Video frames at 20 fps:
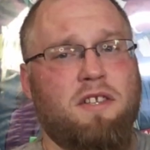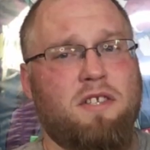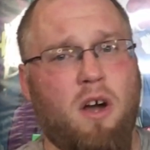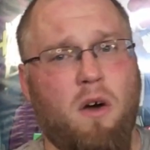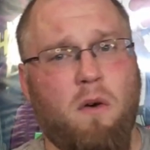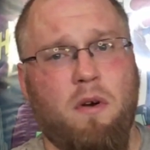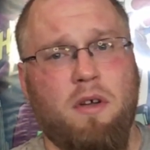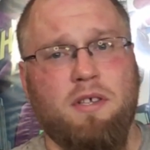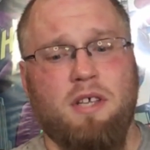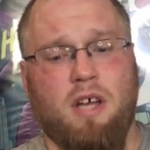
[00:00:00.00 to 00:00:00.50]

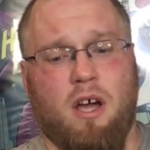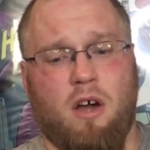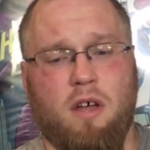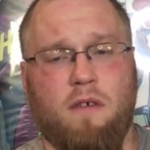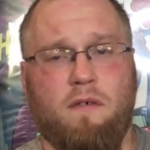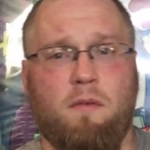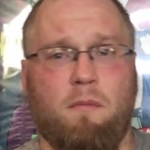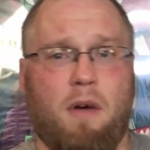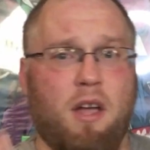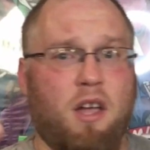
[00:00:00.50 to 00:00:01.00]
always, I'll give
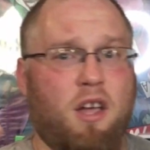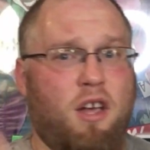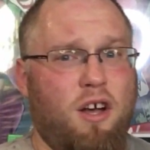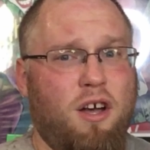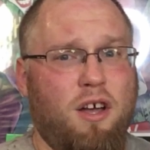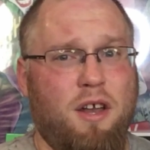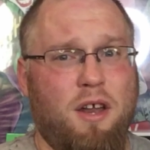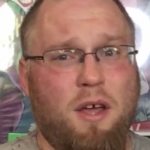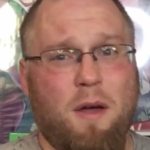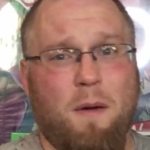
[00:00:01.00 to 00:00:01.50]
you my
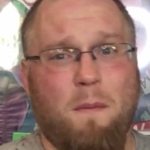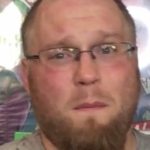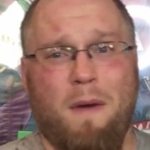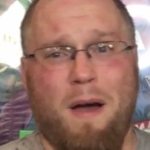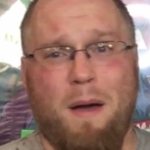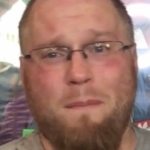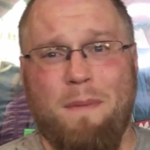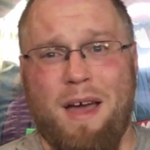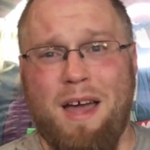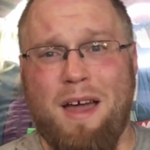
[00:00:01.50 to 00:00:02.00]
good, my
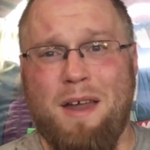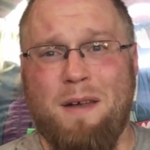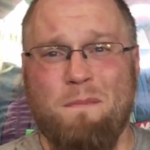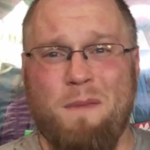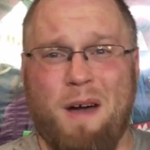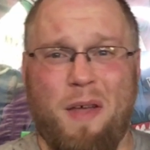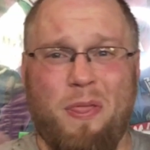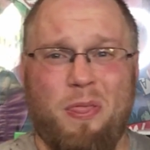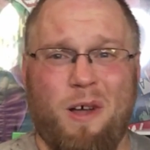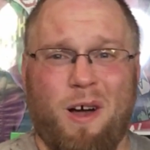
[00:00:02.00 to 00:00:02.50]
bad,
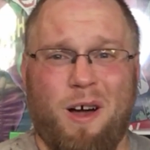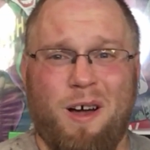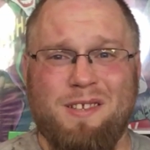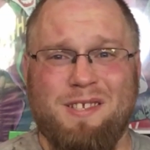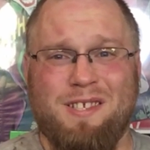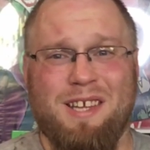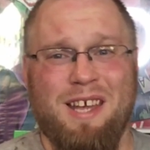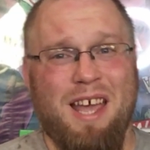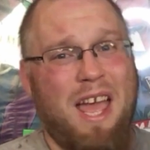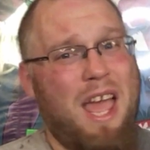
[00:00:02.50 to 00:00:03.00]
my
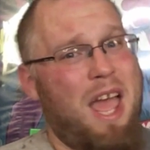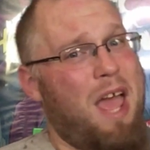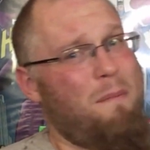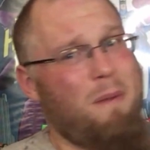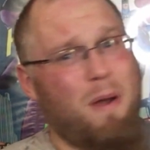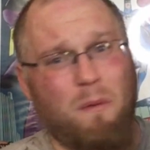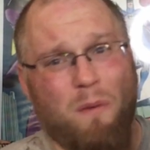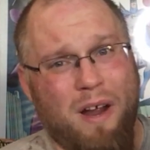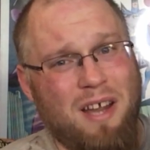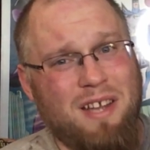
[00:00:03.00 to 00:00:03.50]
thoughts, and my
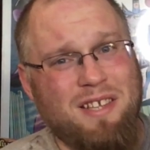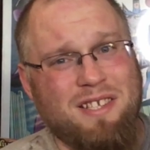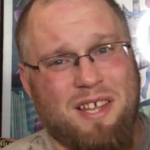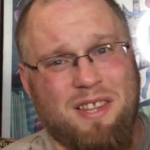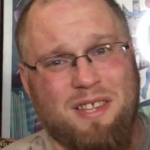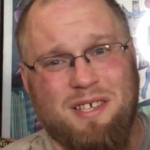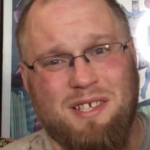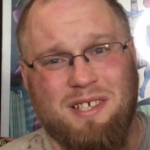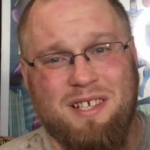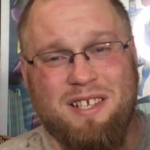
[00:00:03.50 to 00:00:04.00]
ratings on
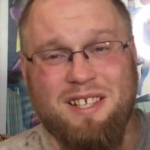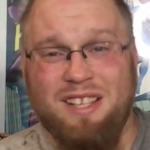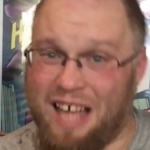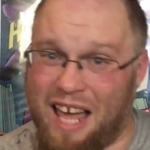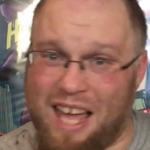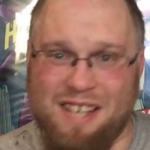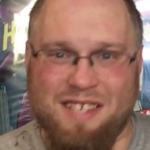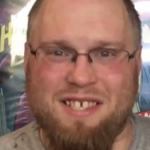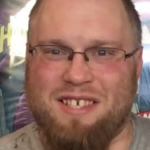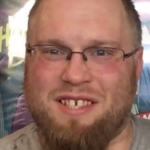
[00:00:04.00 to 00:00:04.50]
this
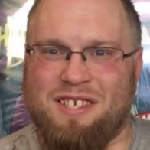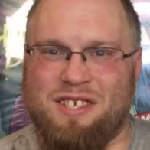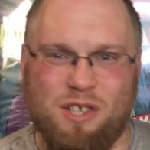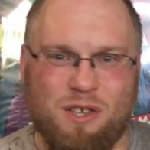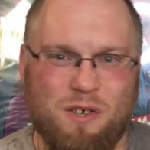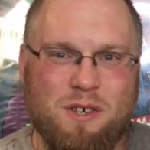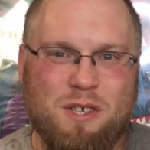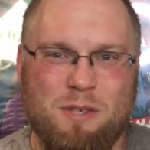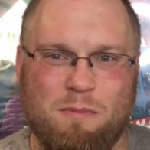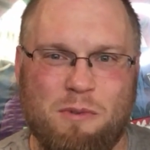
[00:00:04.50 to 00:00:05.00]
classic
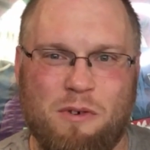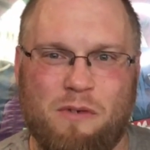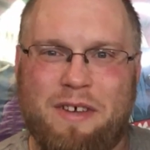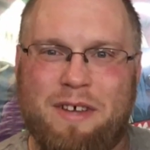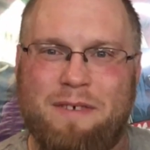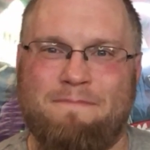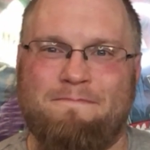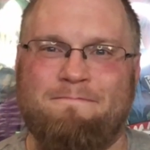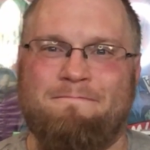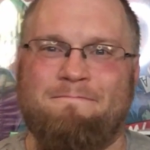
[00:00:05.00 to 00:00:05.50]
children's movie.
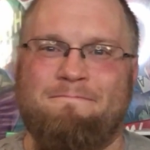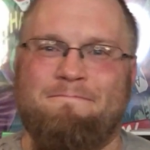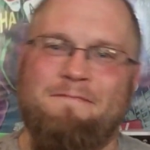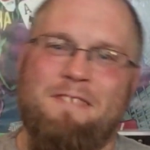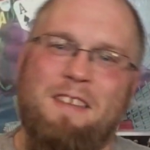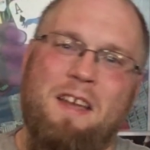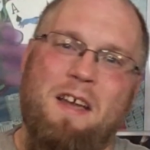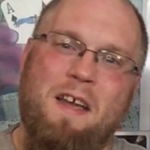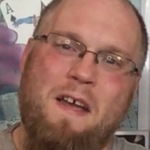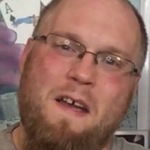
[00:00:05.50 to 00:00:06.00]

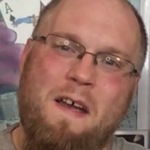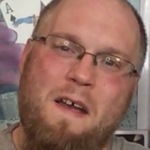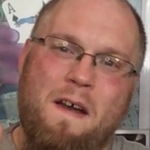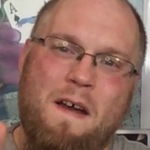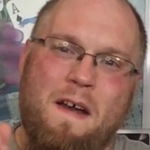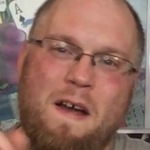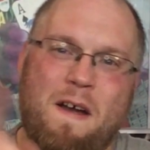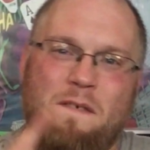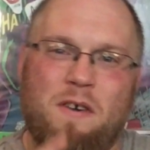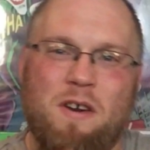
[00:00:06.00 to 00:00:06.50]

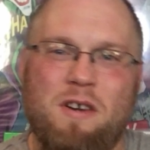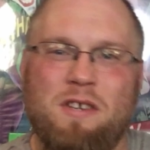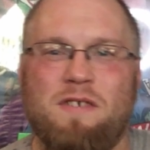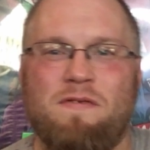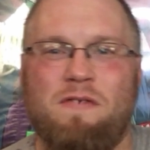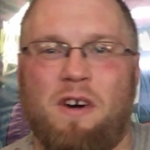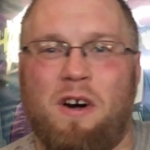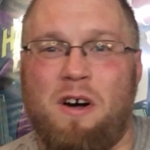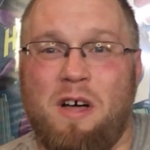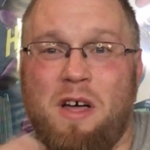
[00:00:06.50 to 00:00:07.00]
First of
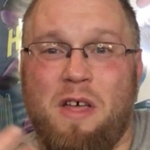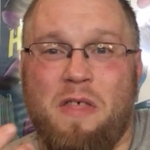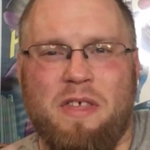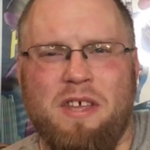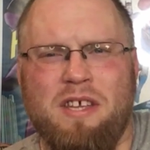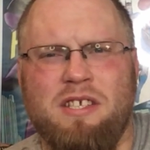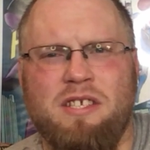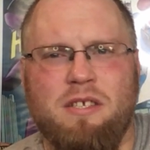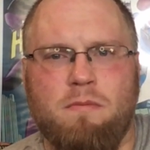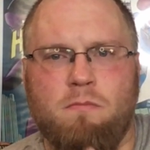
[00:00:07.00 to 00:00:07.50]
all,
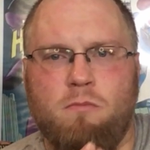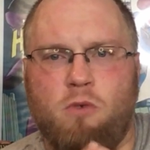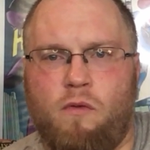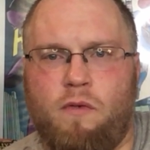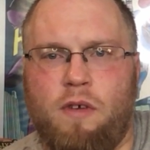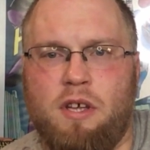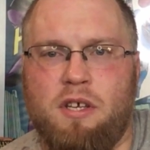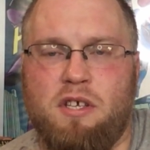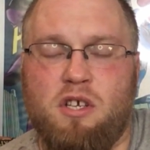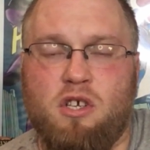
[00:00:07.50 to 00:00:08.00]
this
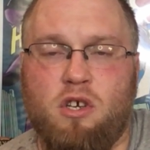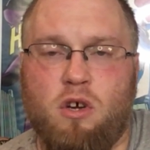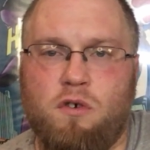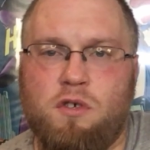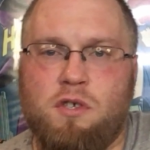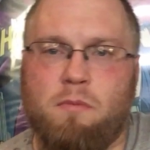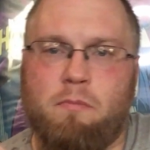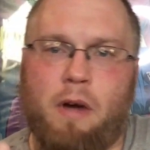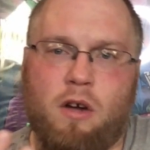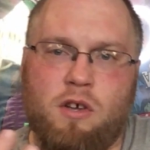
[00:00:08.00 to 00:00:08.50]
movie shows
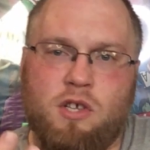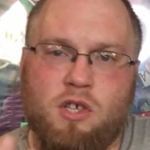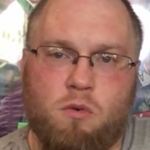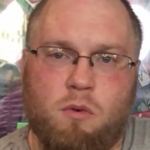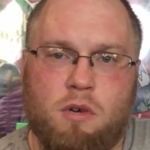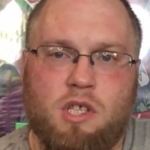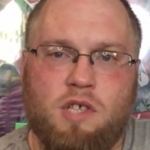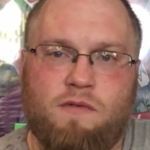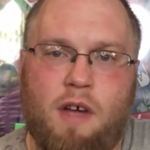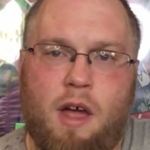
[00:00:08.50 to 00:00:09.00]
the
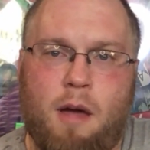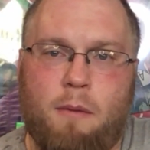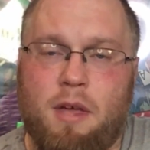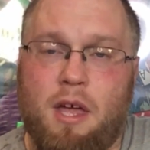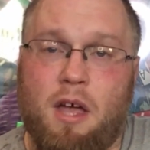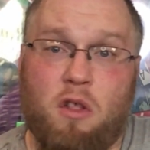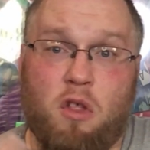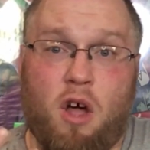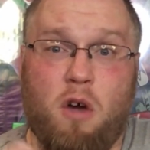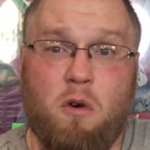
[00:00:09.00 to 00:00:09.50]
Mousekewitz family,
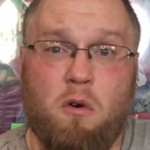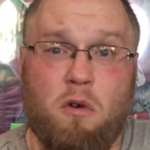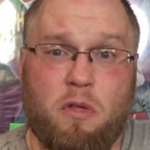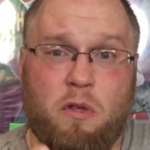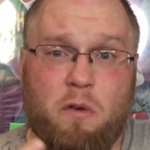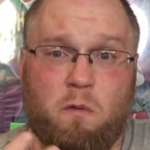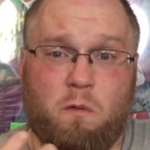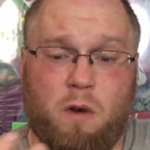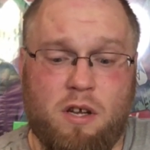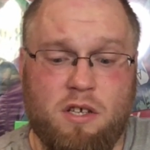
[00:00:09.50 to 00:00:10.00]
along with the
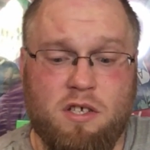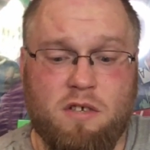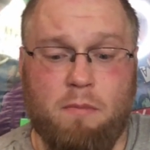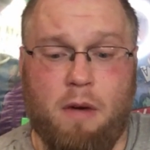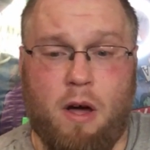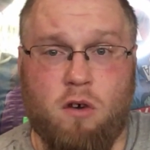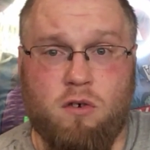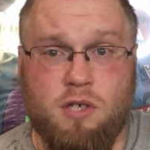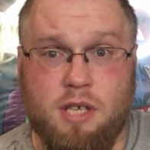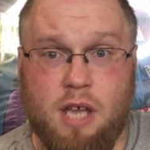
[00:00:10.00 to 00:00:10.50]
rest of
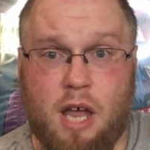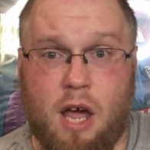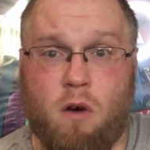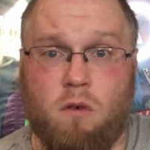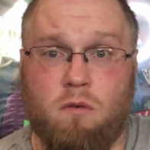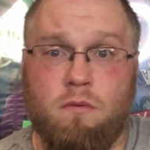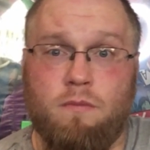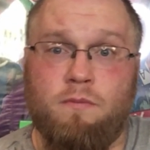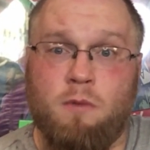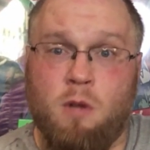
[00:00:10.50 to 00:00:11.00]

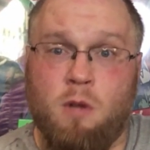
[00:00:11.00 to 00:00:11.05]
Mousetown,